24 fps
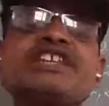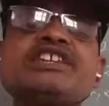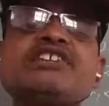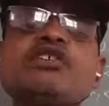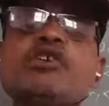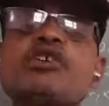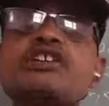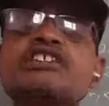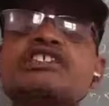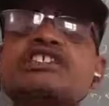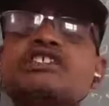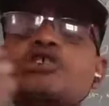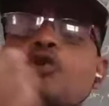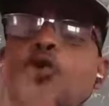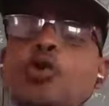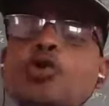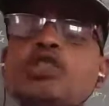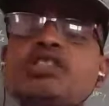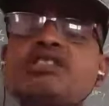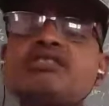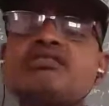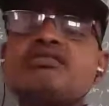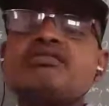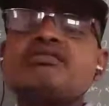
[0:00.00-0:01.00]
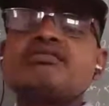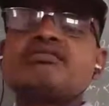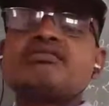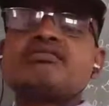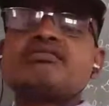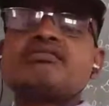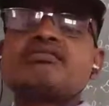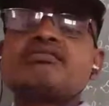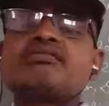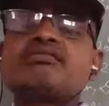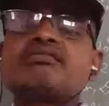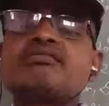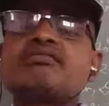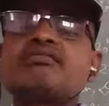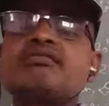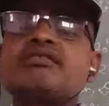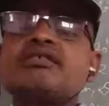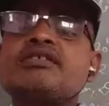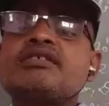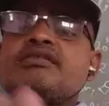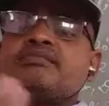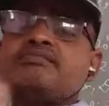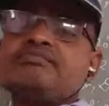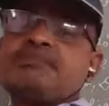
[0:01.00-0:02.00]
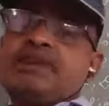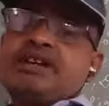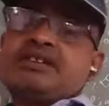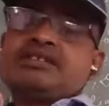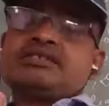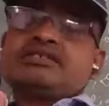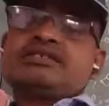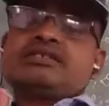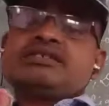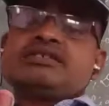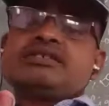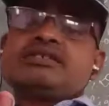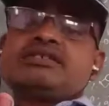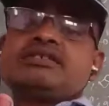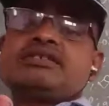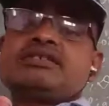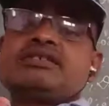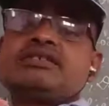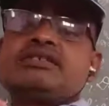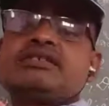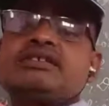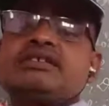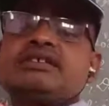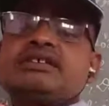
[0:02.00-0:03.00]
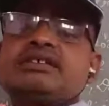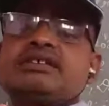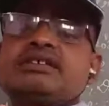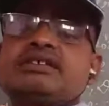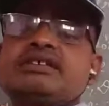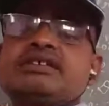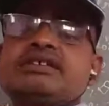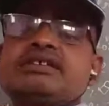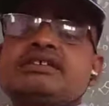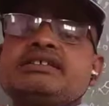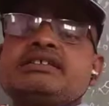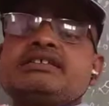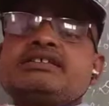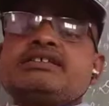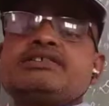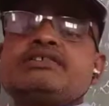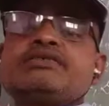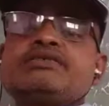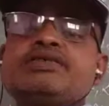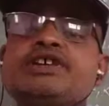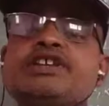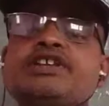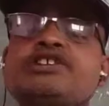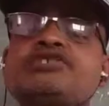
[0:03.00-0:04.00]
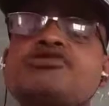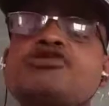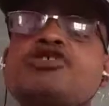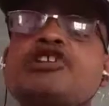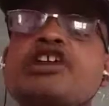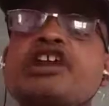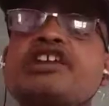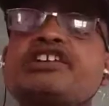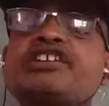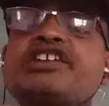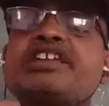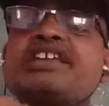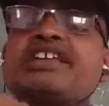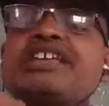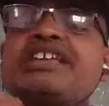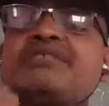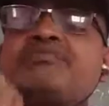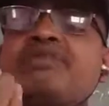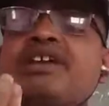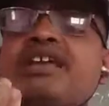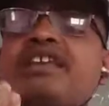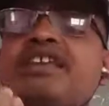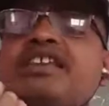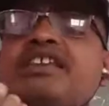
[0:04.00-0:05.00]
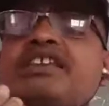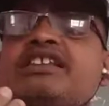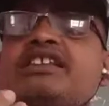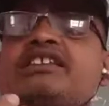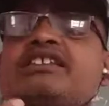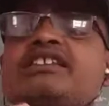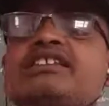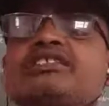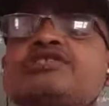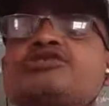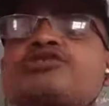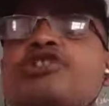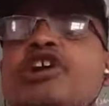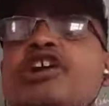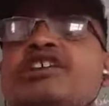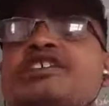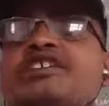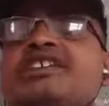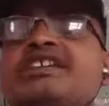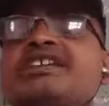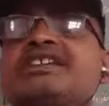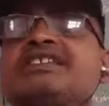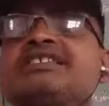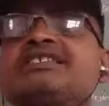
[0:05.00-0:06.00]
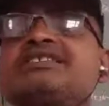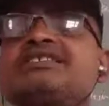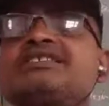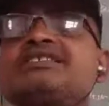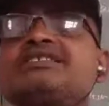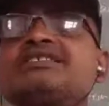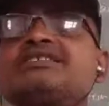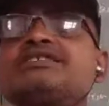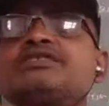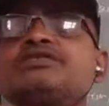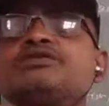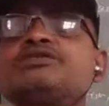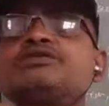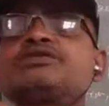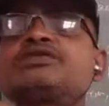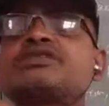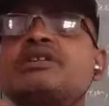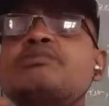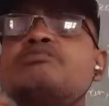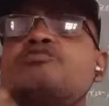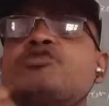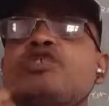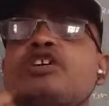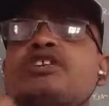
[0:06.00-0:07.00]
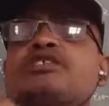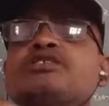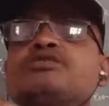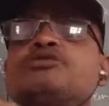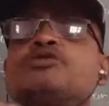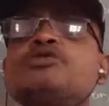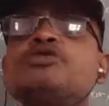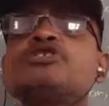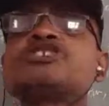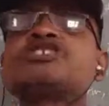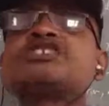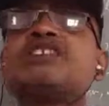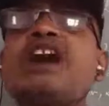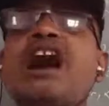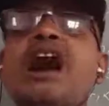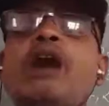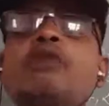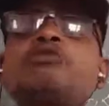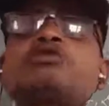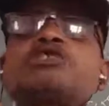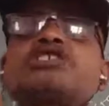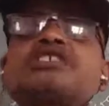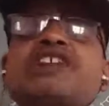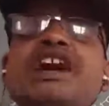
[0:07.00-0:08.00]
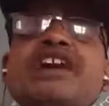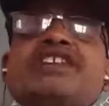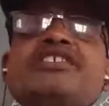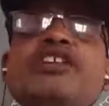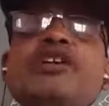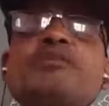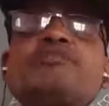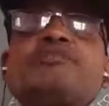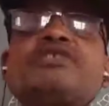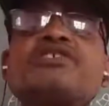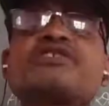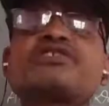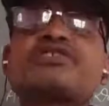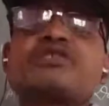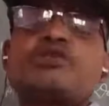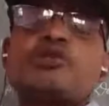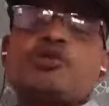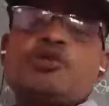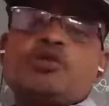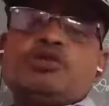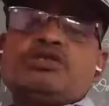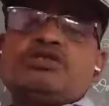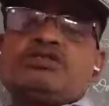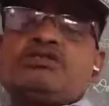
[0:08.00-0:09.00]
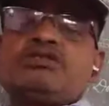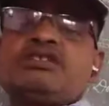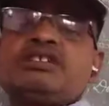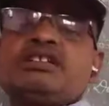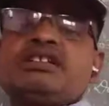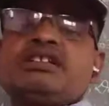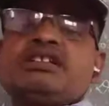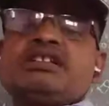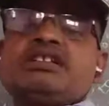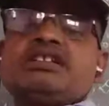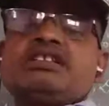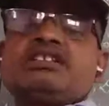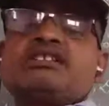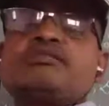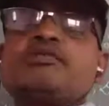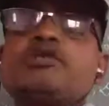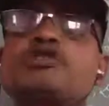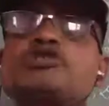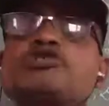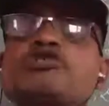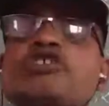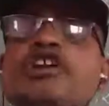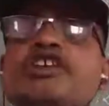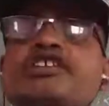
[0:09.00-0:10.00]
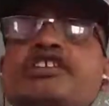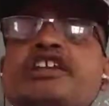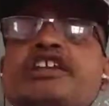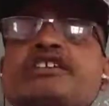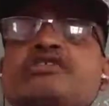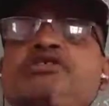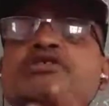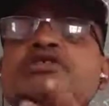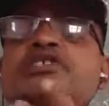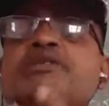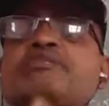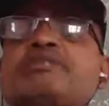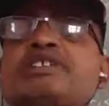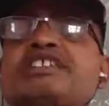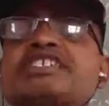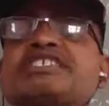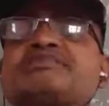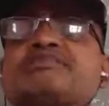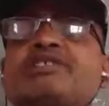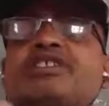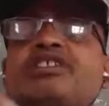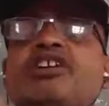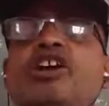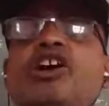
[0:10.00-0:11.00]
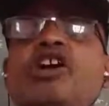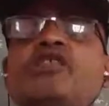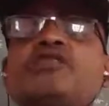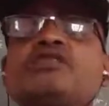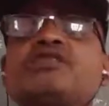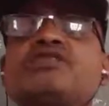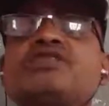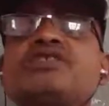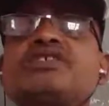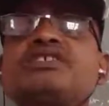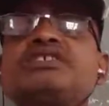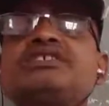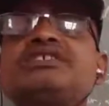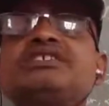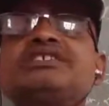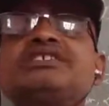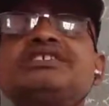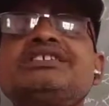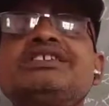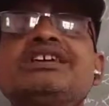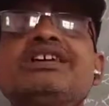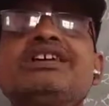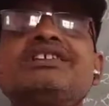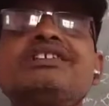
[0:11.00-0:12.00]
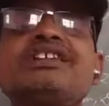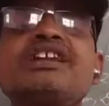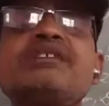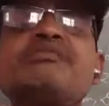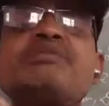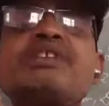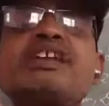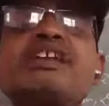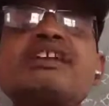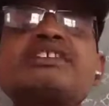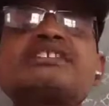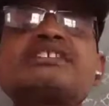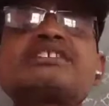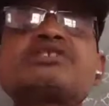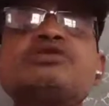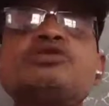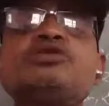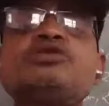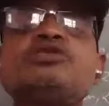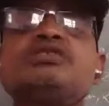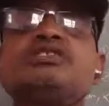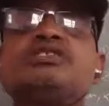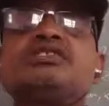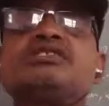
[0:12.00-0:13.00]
your school, but when you are writing email, you are writing to someone who is outside of the school. Suppose you are writing to the principal of a neighboring school.